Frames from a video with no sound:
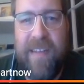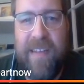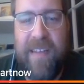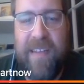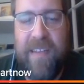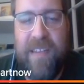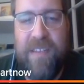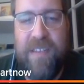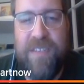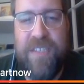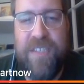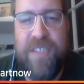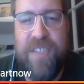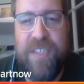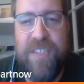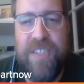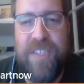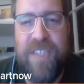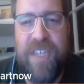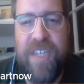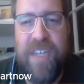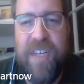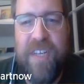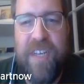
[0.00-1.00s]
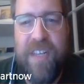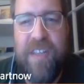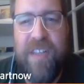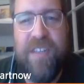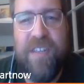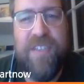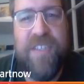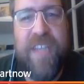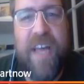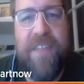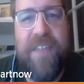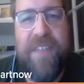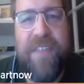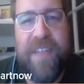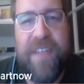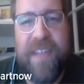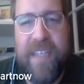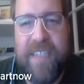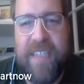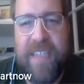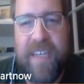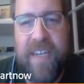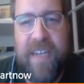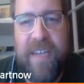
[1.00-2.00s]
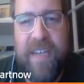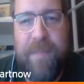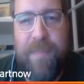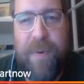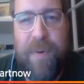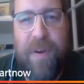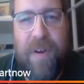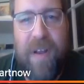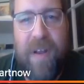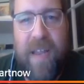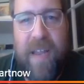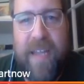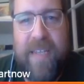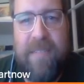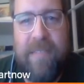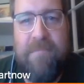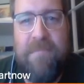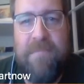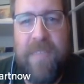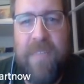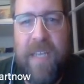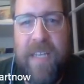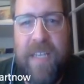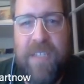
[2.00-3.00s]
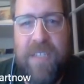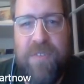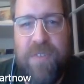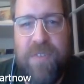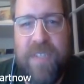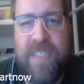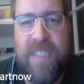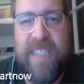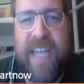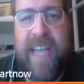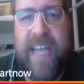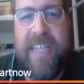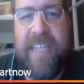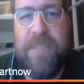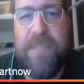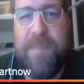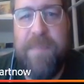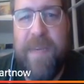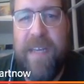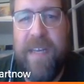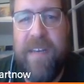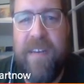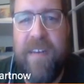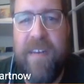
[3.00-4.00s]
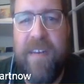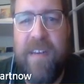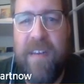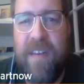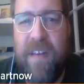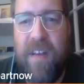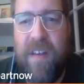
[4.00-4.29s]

there's nothing that's going to impart like any sort of side spin